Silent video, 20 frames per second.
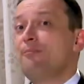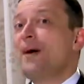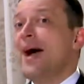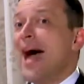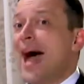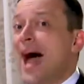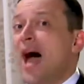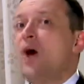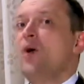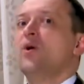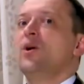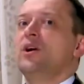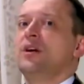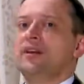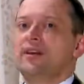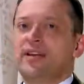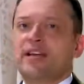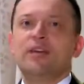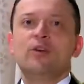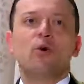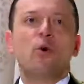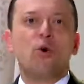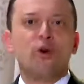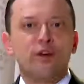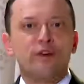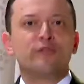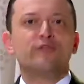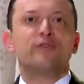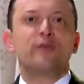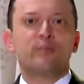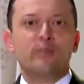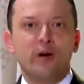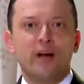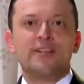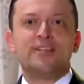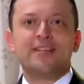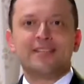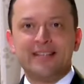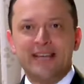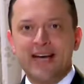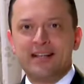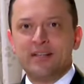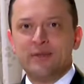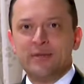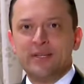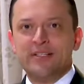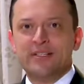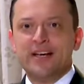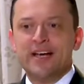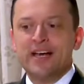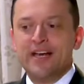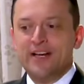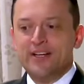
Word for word: power in order for Project Element